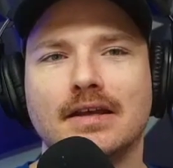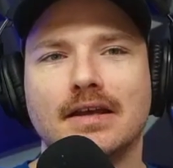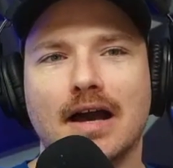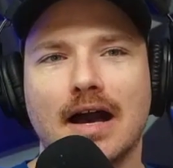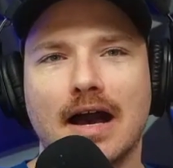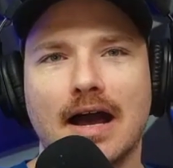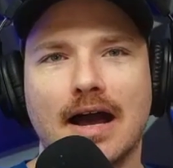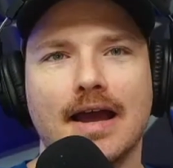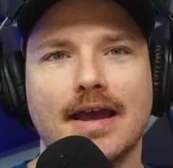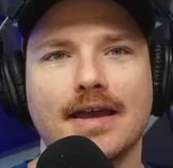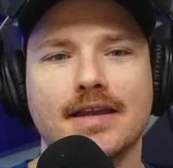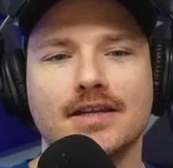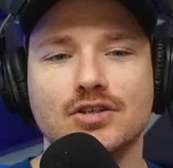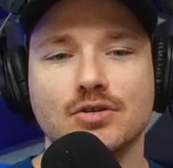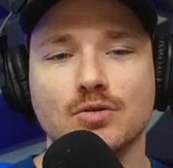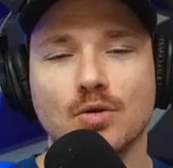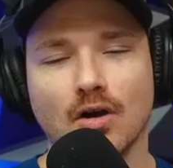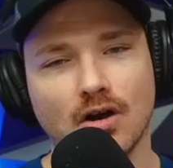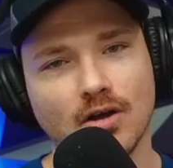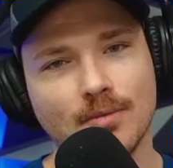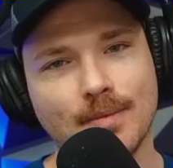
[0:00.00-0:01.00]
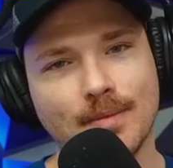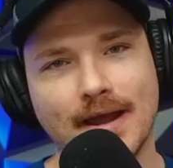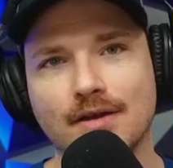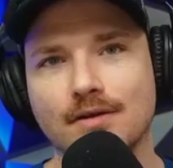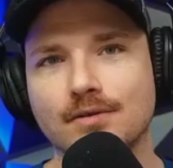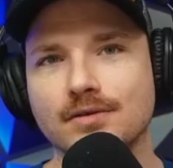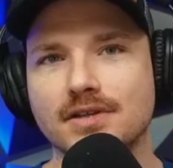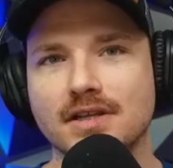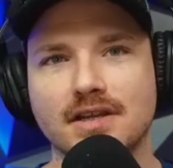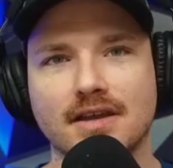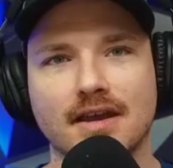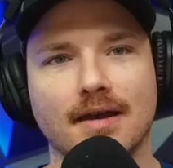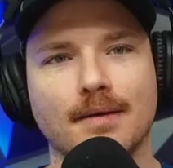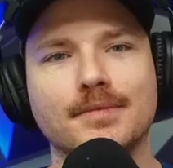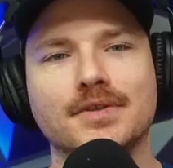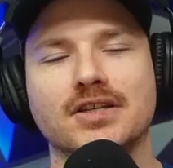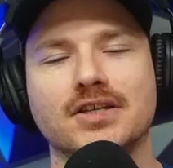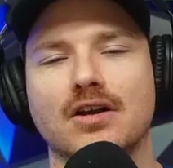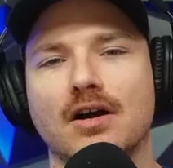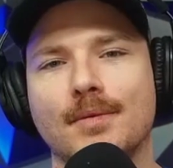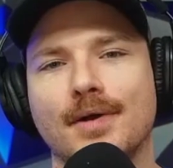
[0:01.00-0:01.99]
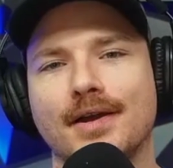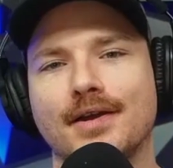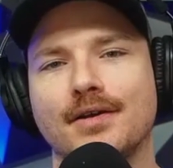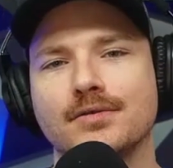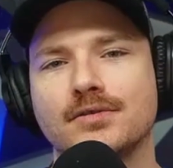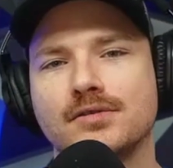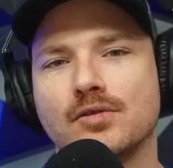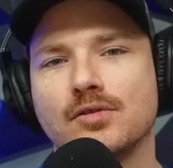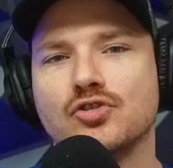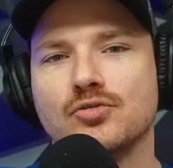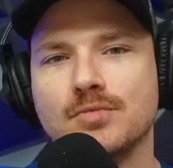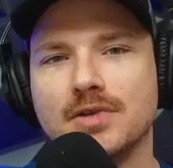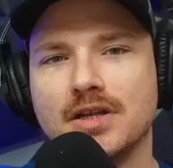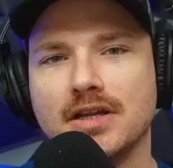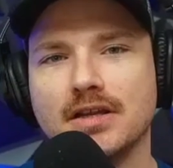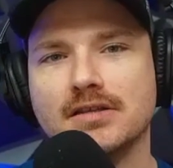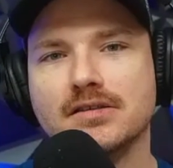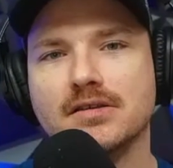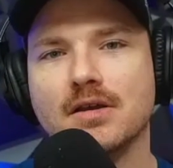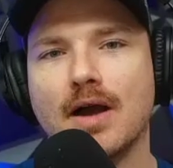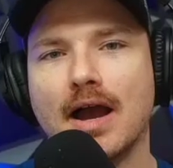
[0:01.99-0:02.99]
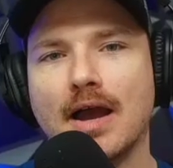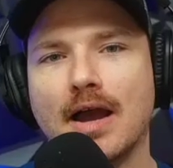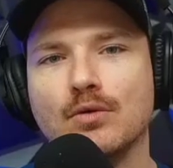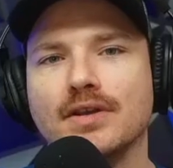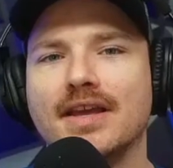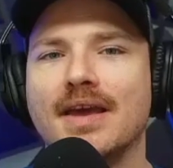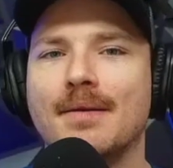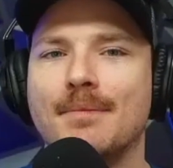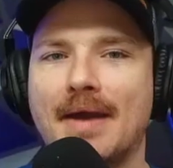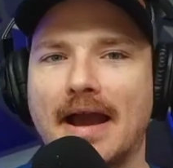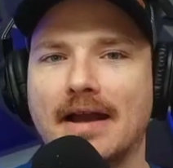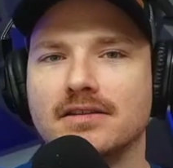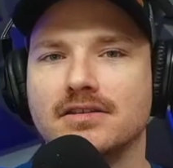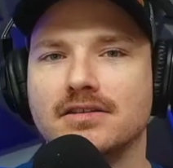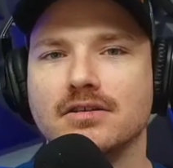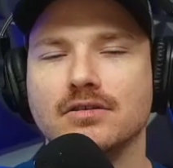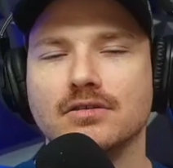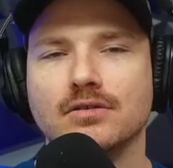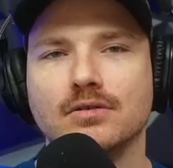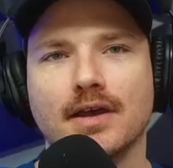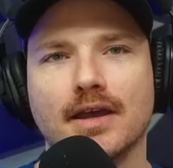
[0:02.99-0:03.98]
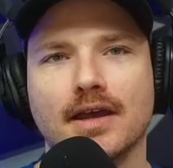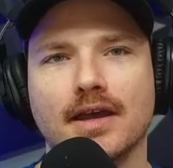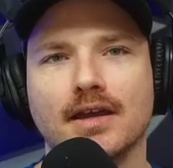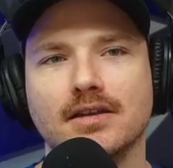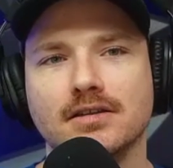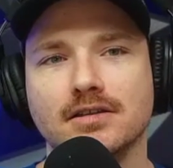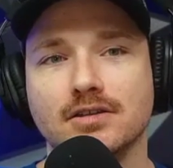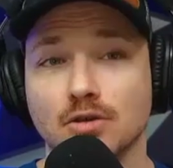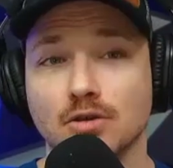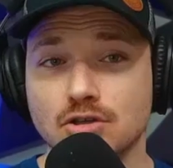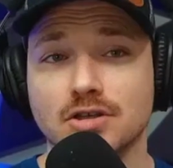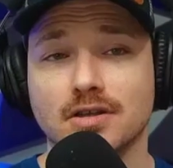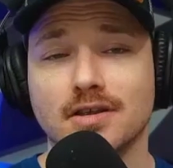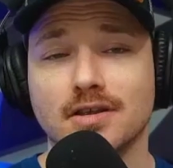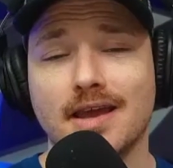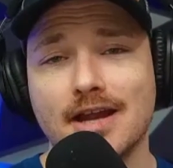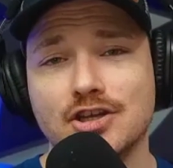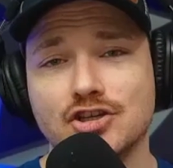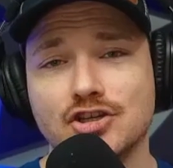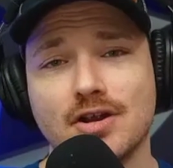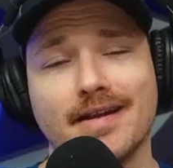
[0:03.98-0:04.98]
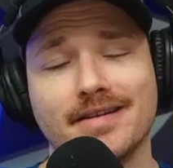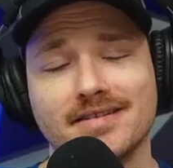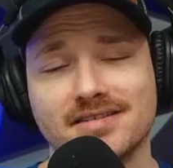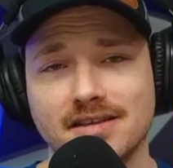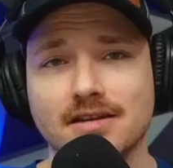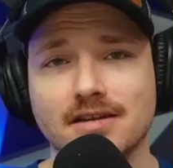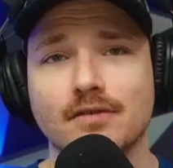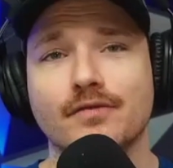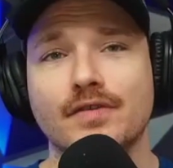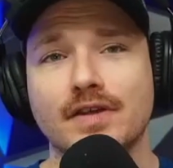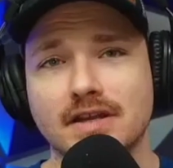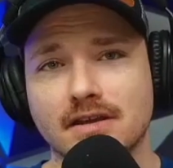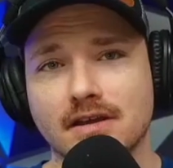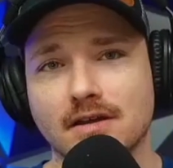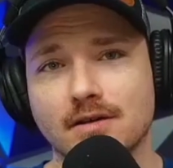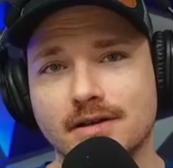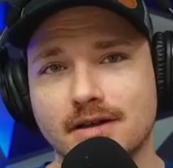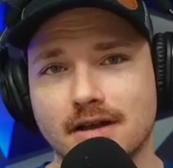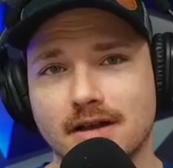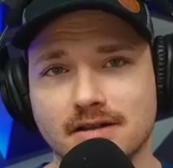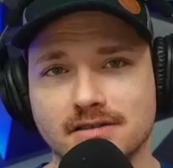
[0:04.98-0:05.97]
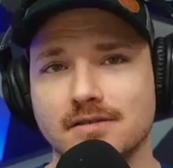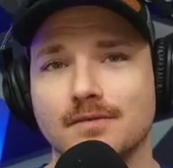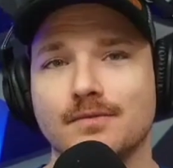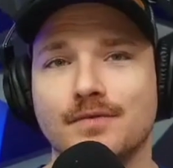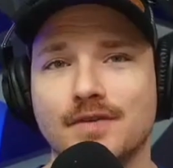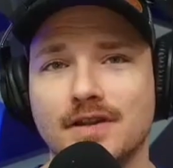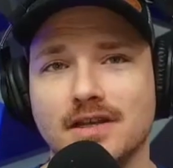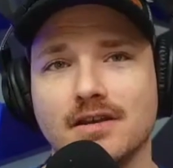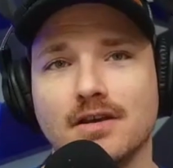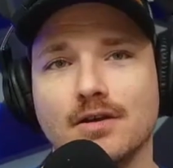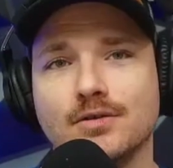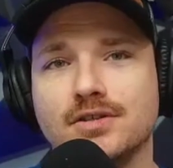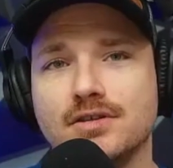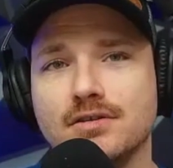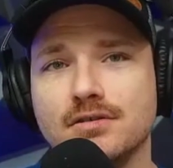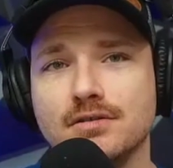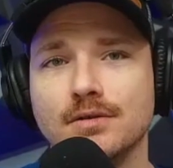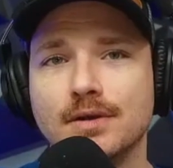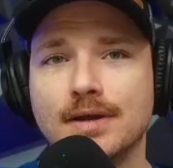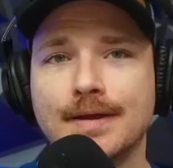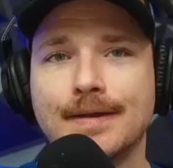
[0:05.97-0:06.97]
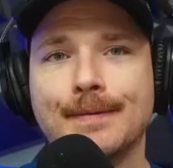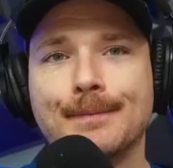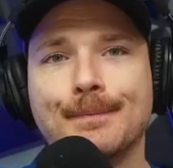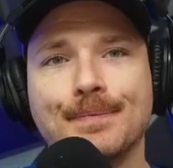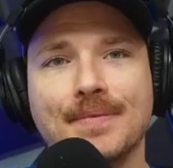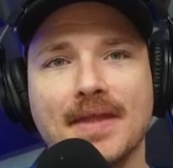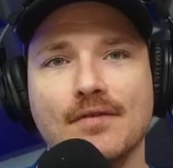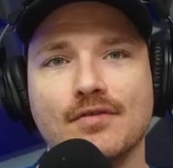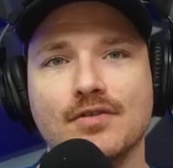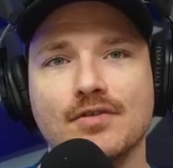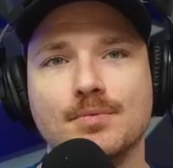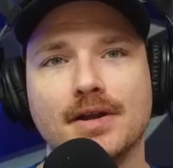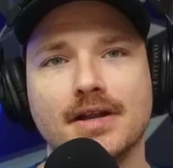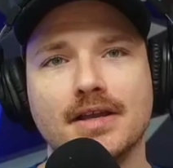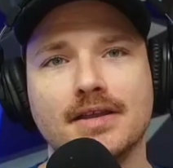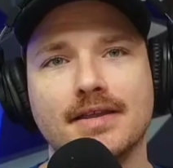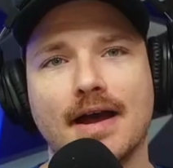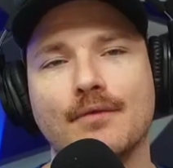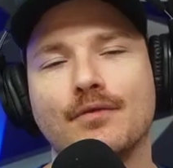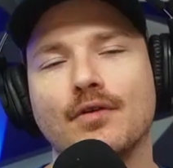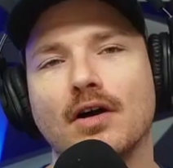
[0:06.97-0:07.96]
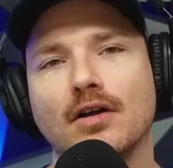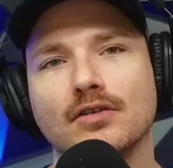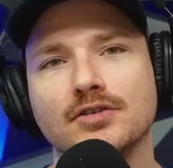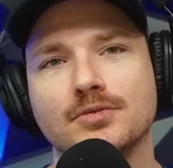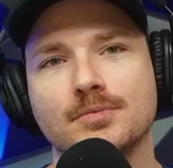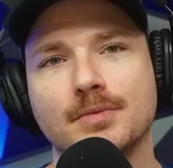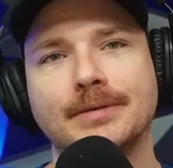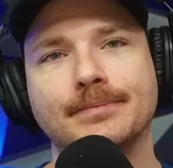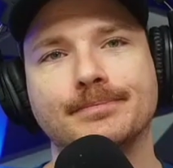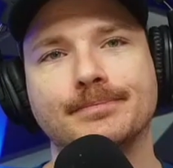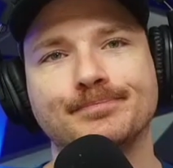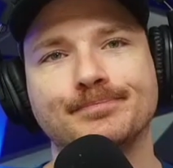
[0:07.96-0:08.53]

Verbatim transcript: I do all my own DMs and all my own social media. So I will get back to you. And usually I try to send a video, custom video to everybody that follows me.